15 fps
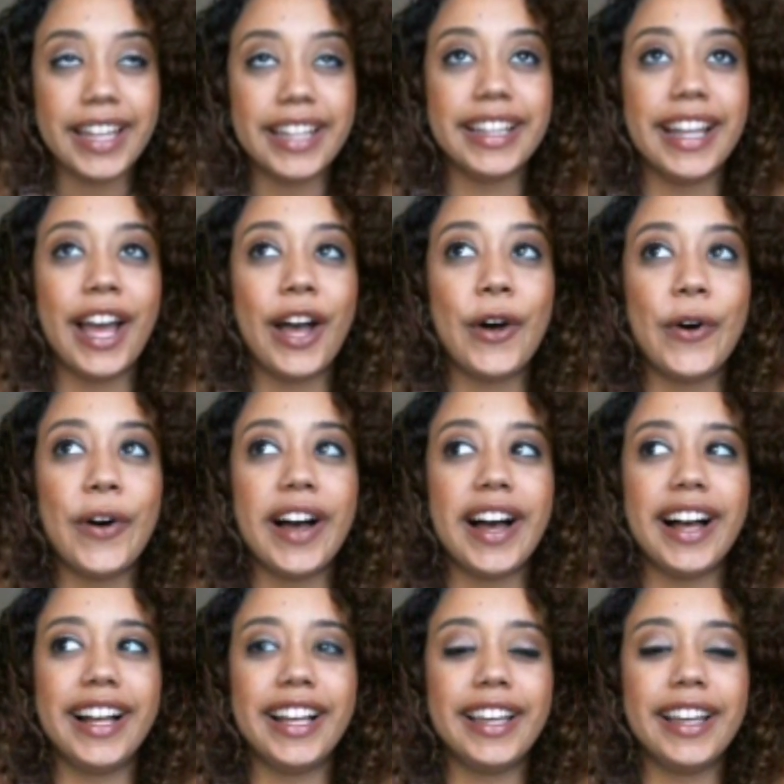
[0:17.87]
Now,
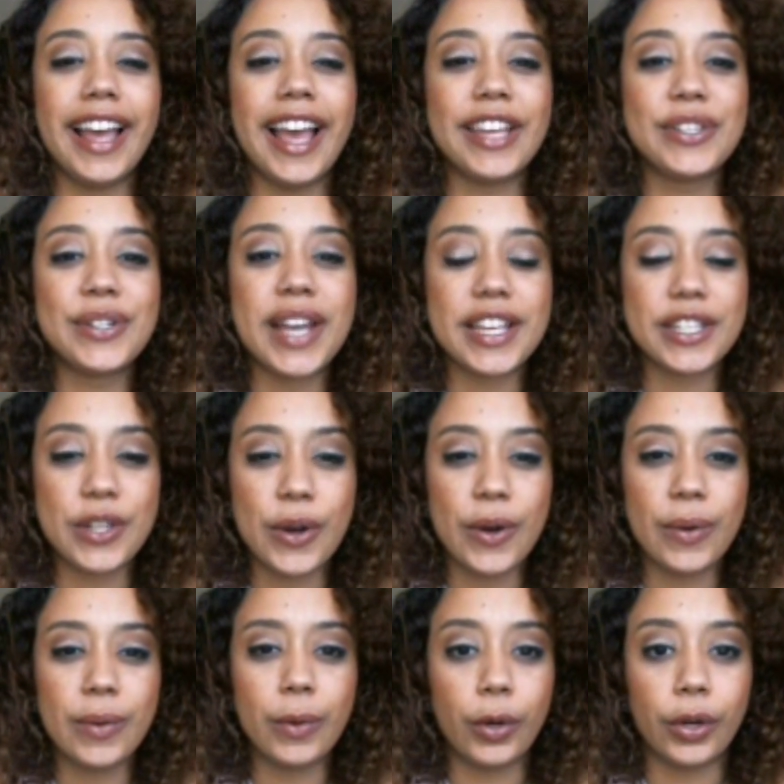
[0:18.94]
as you guys
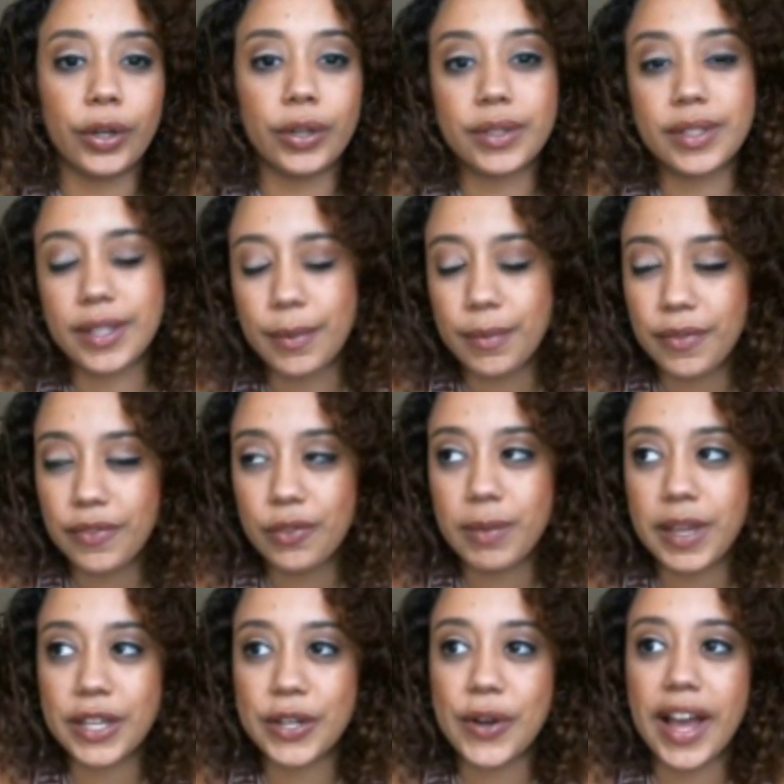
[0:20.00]
know, or some of you
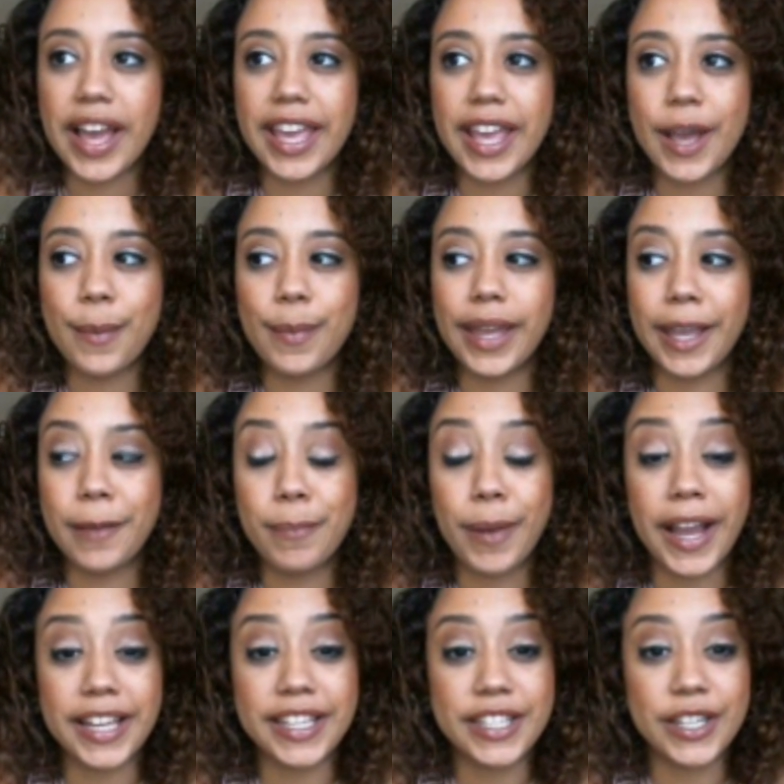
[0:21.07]
may know, I am a
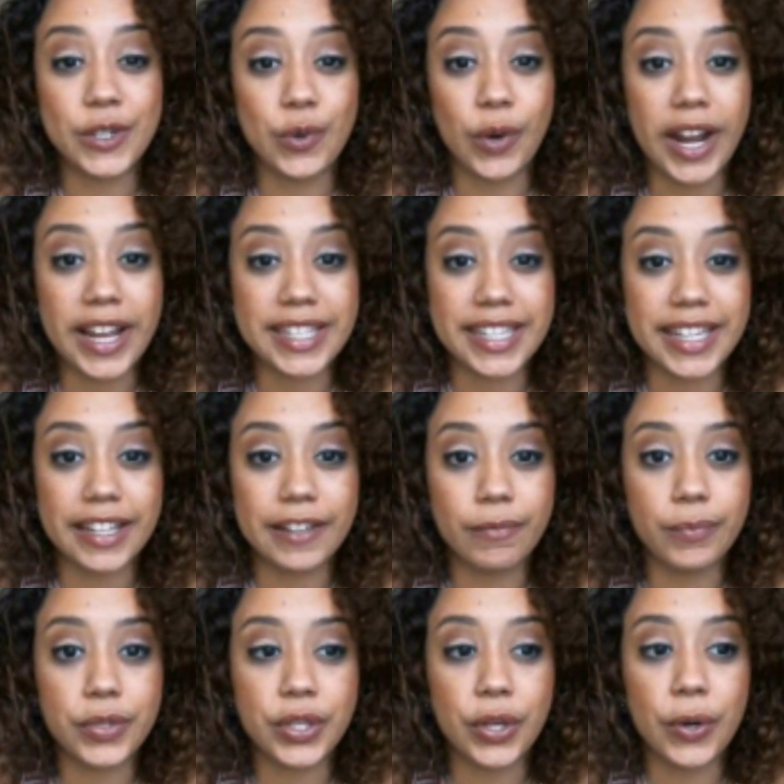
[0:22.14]
Pisces rising.
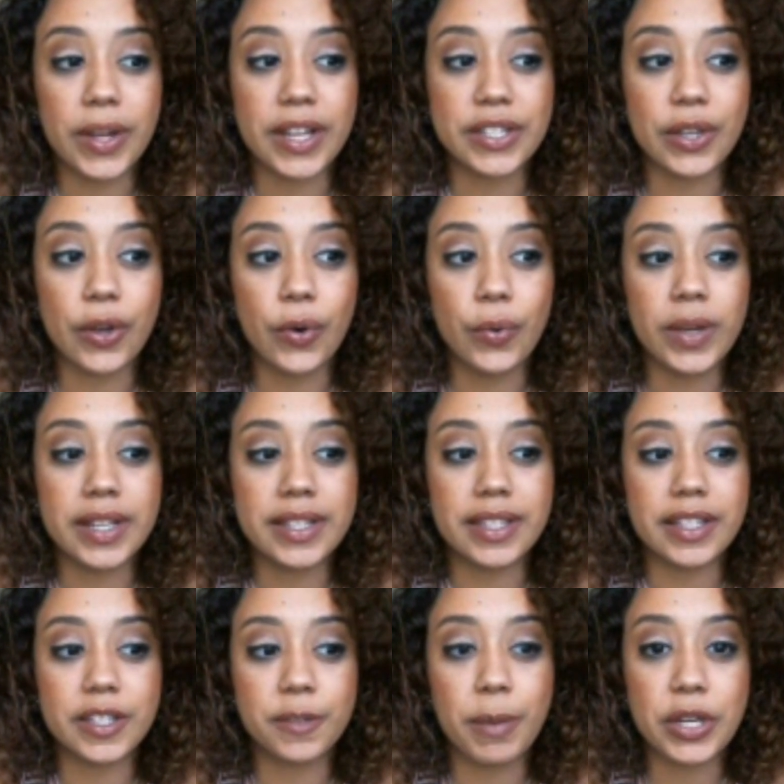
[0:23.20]
So it's always
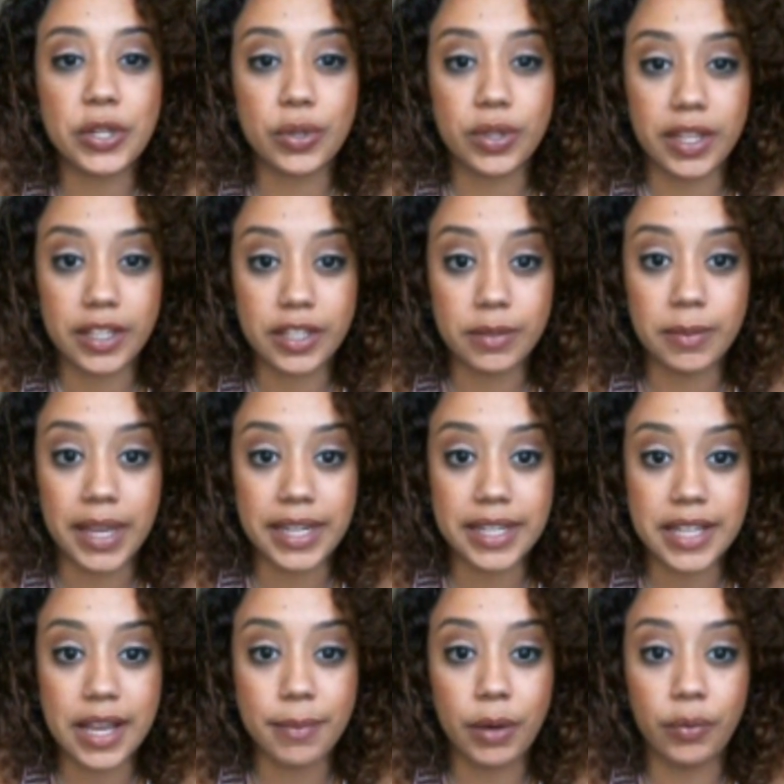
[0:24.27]
a special thing to me
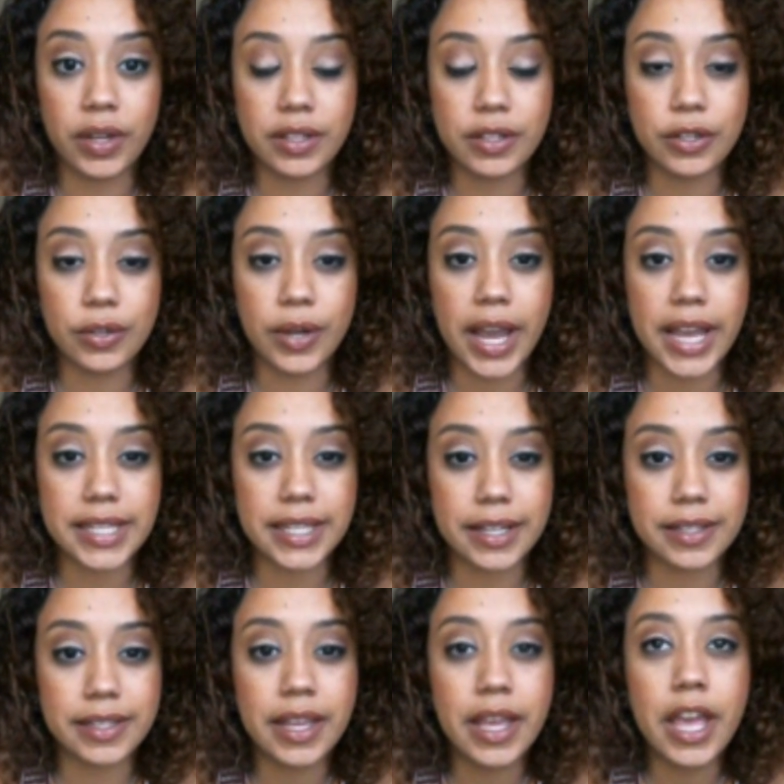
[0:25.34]
anytime I read to you guys
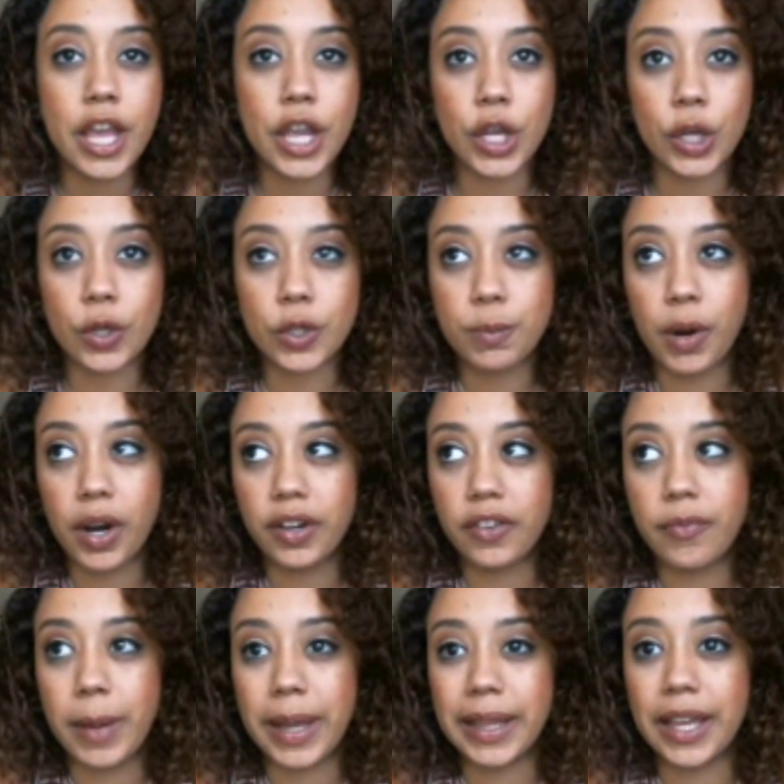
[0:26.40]
because, you know, it's part
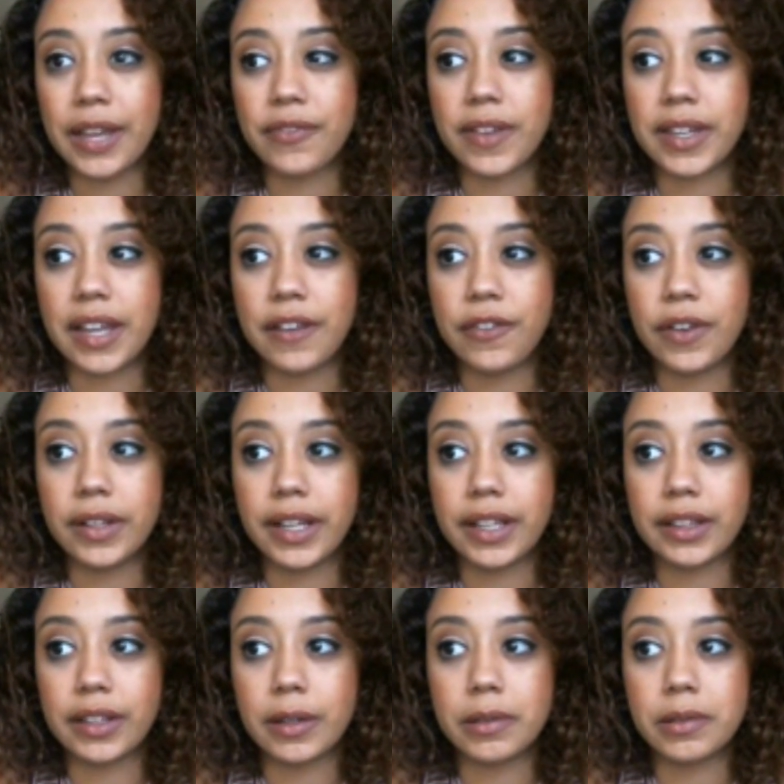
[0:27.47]
of my life and I feel
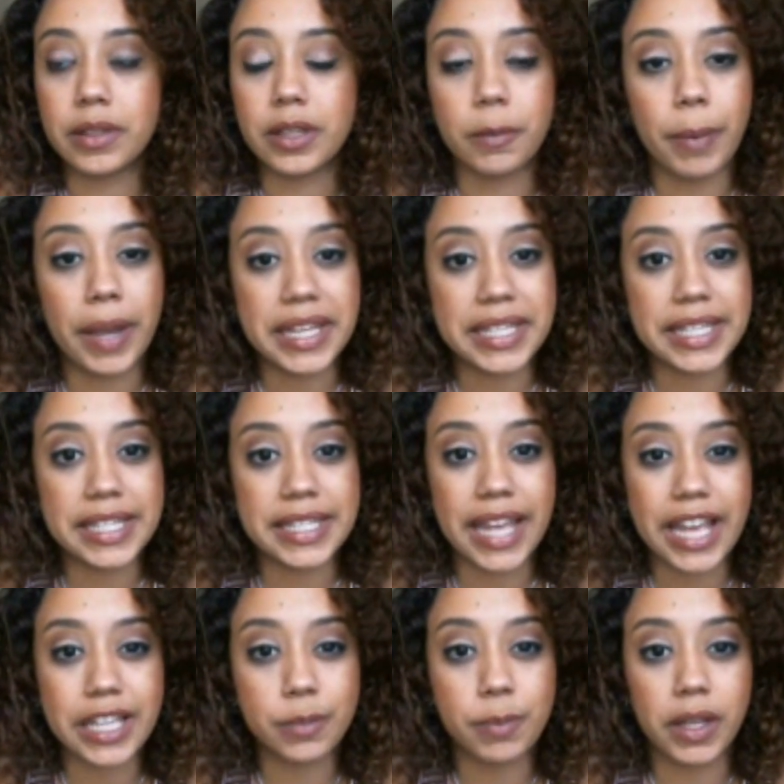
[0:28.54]
like the Pisces
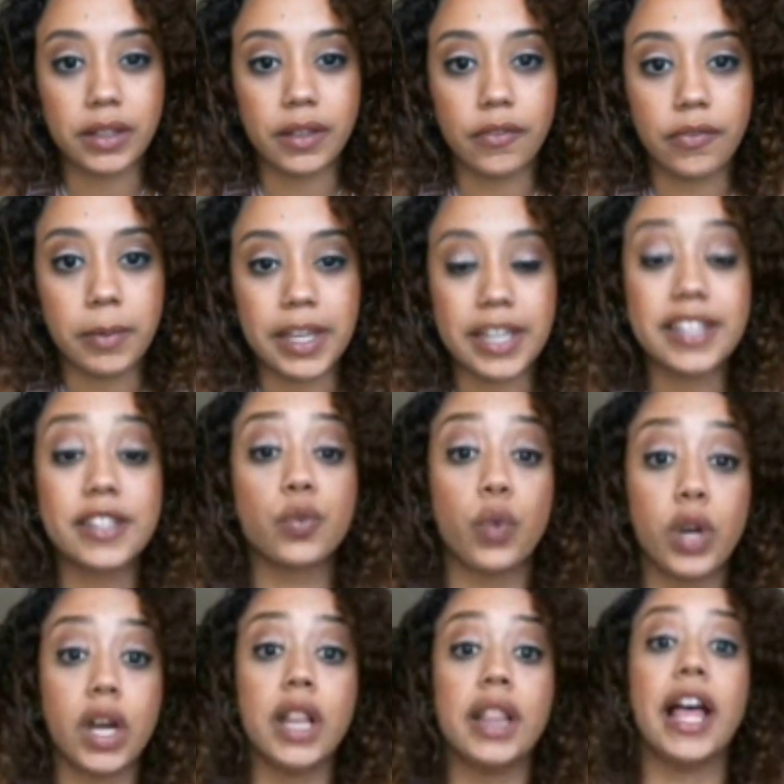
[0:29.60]
aspect of me is
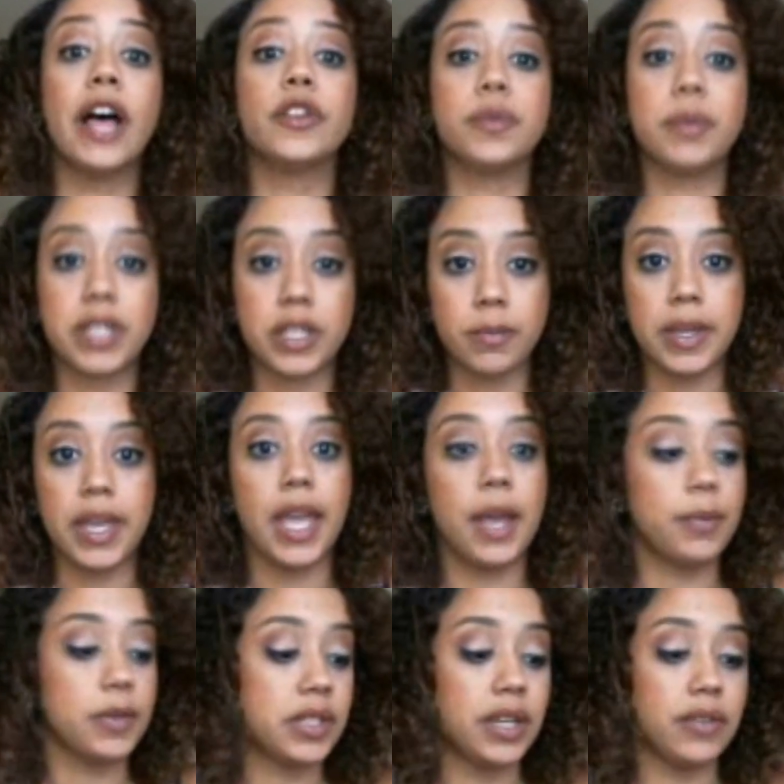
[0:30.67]
what allows me to be
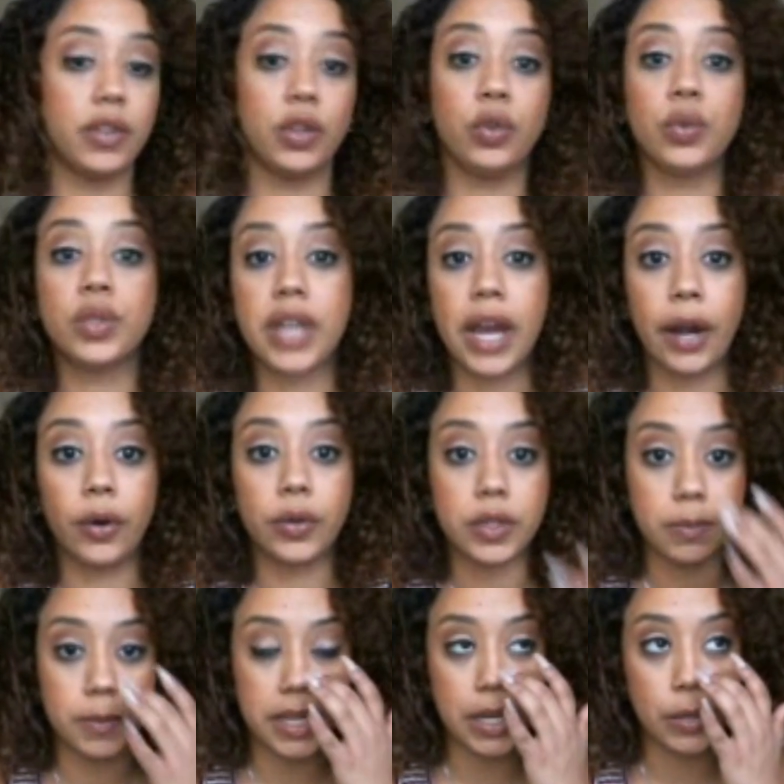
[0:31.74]
able to even do tarot to
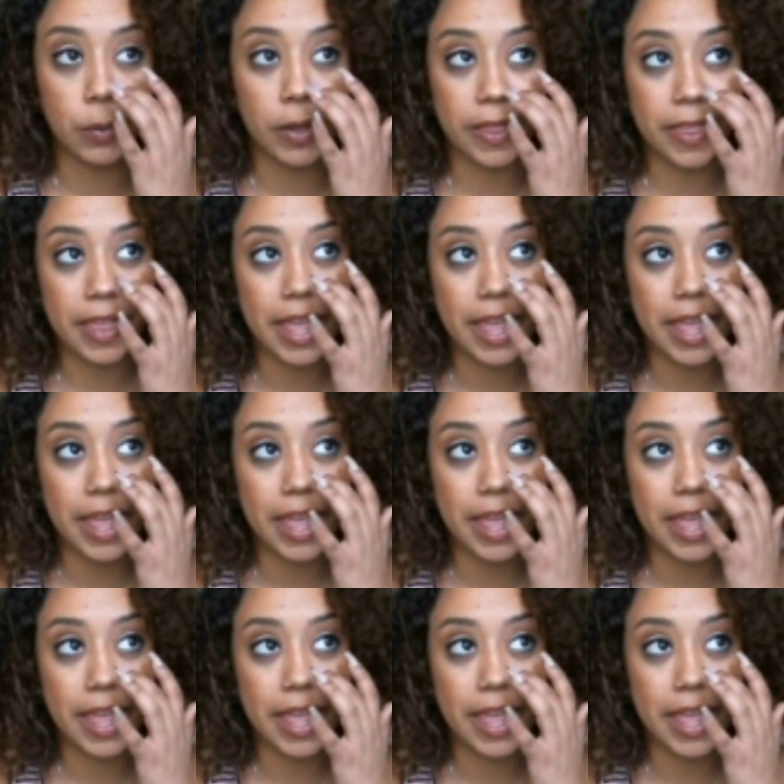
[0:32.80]
begin with.